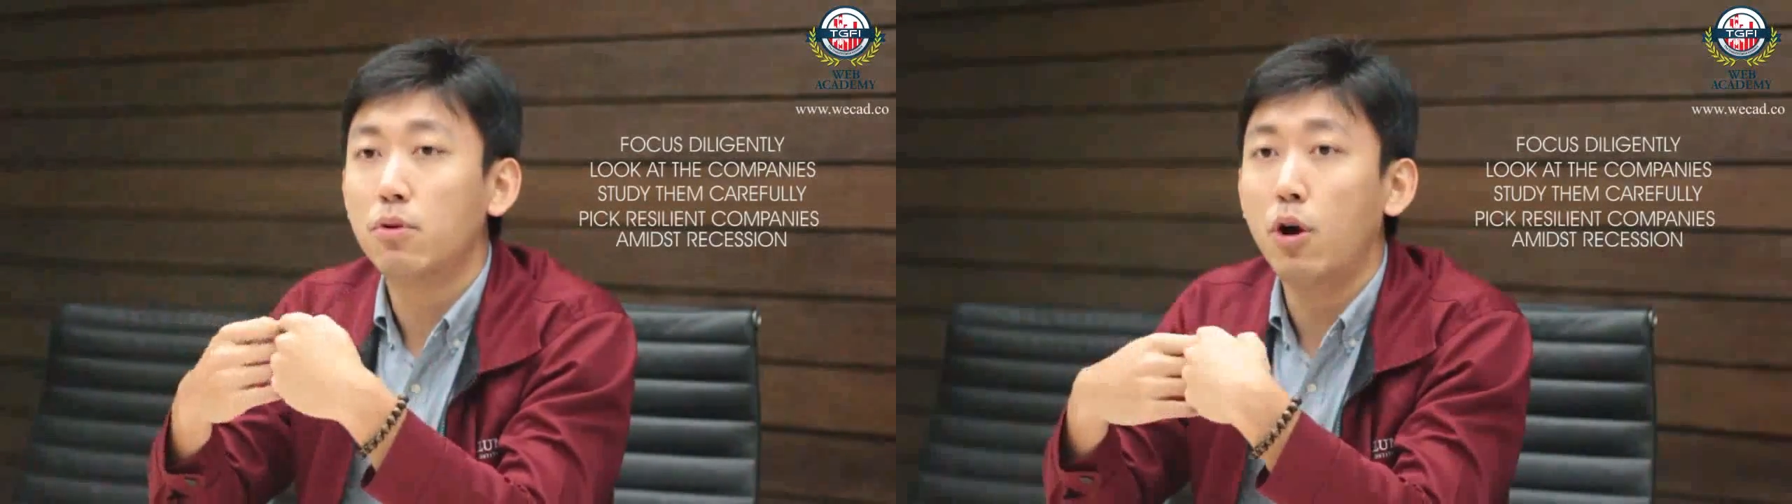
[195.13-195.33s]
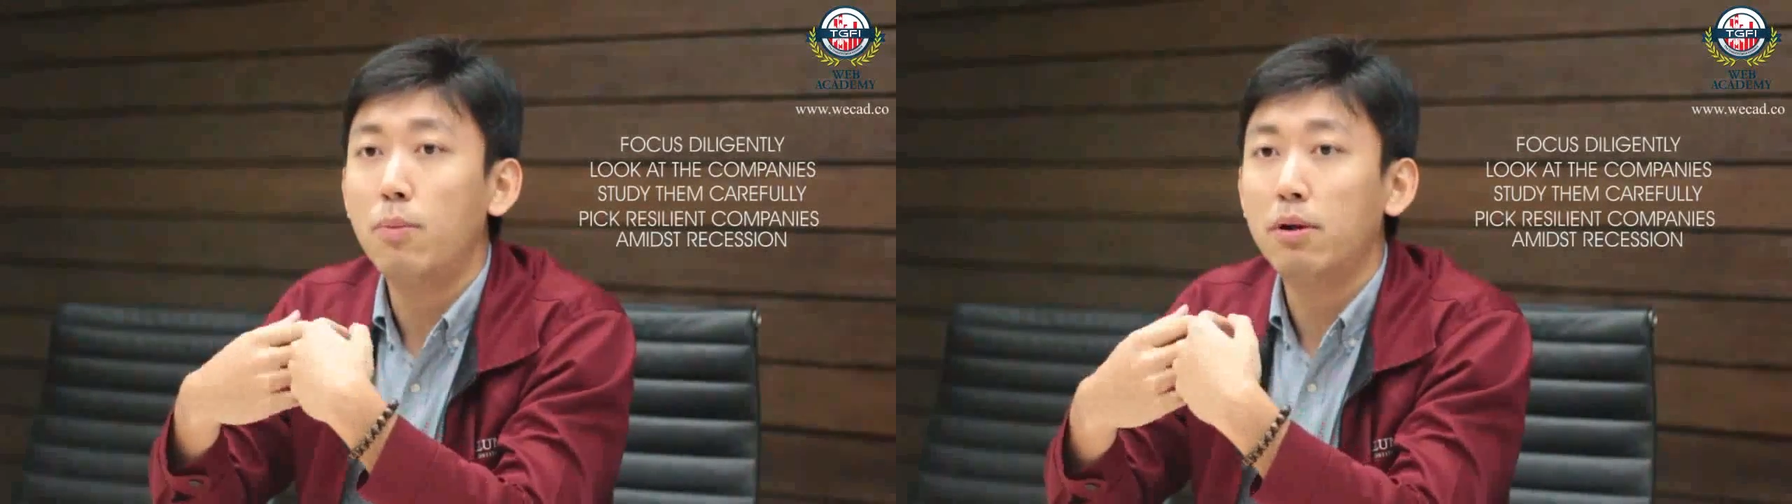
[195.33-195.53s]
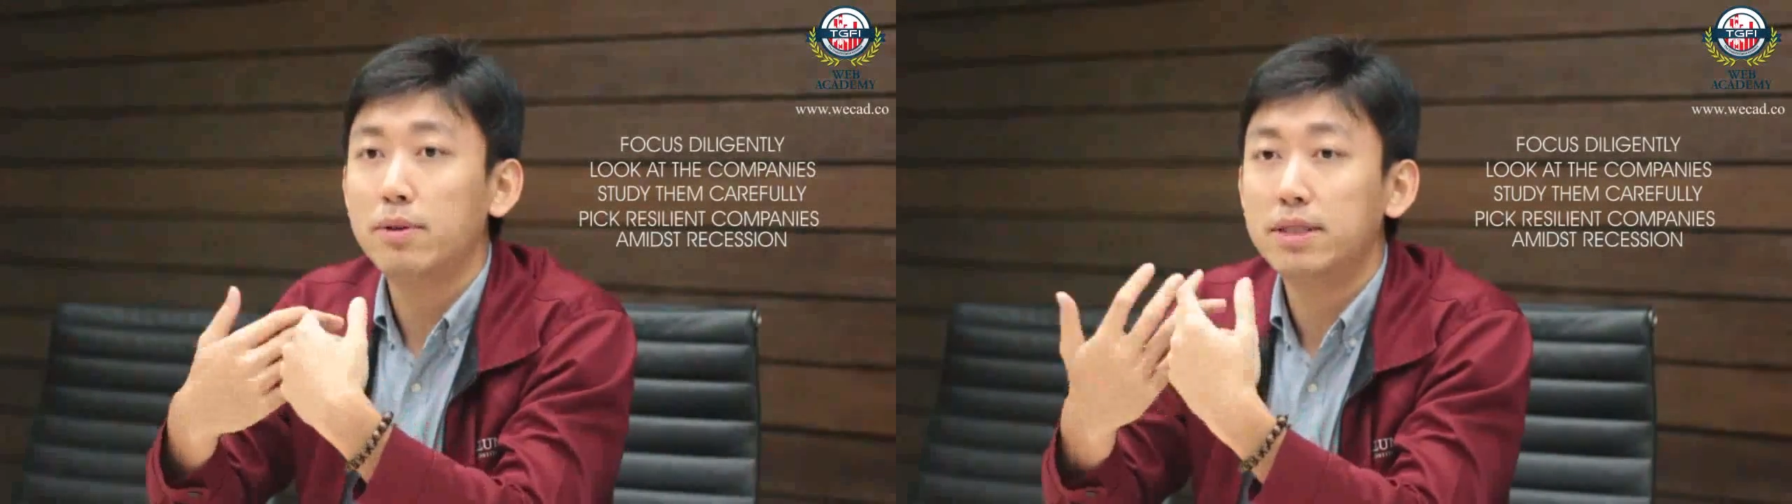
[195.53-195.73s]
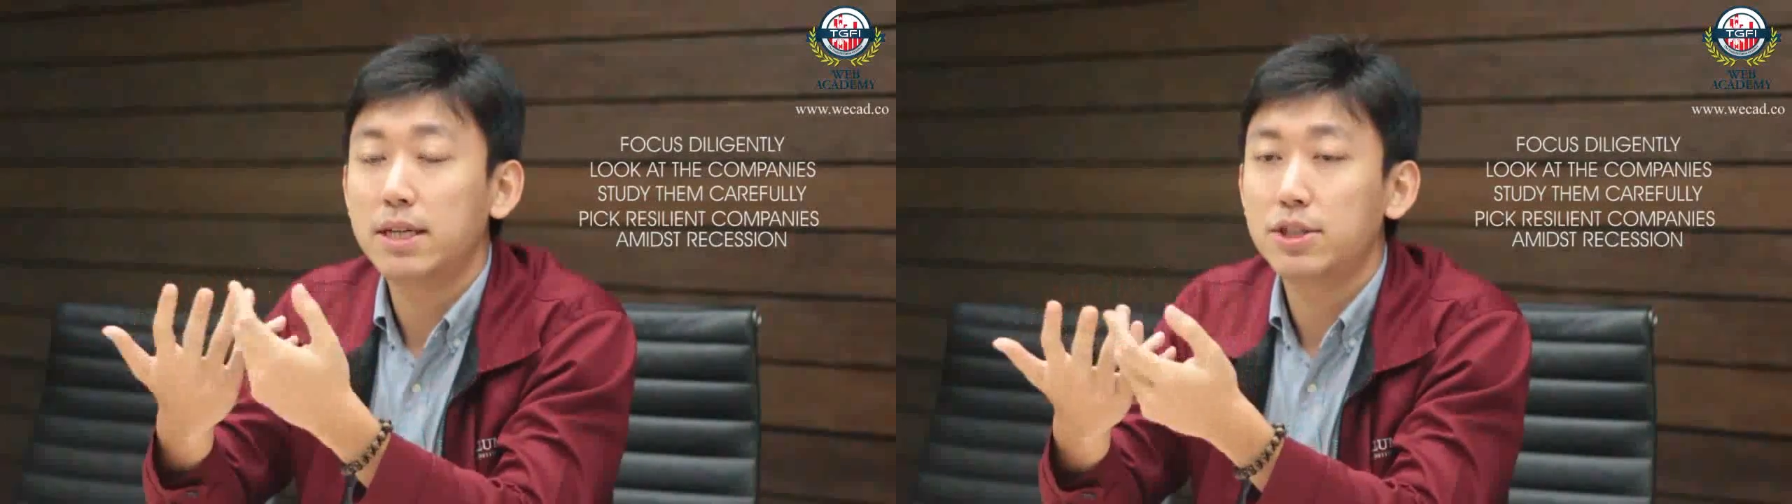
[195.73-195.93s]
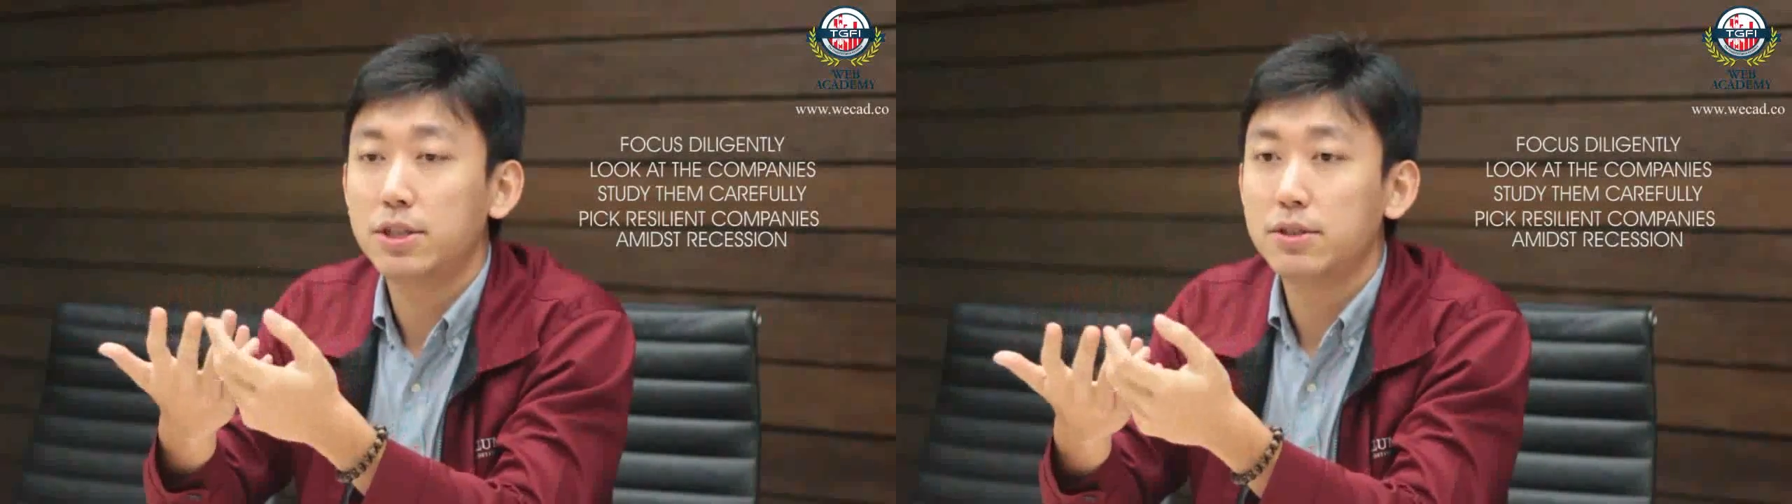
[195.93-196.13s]
global
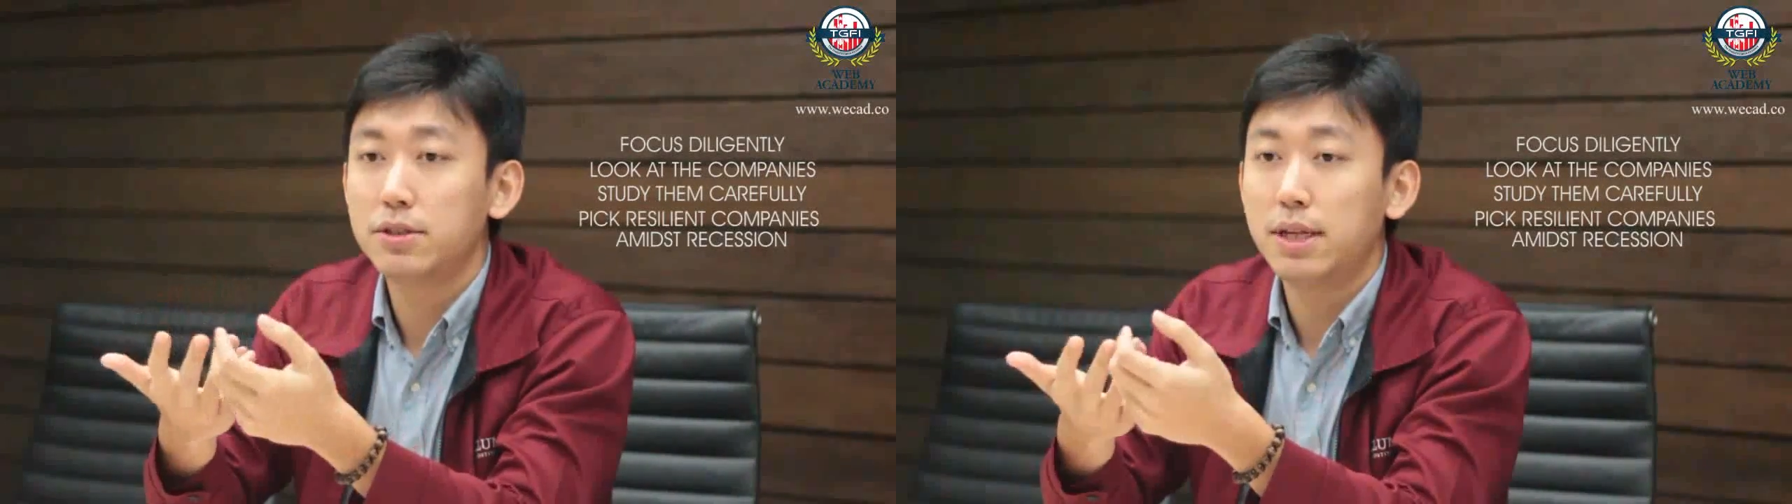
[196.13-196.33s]
recessions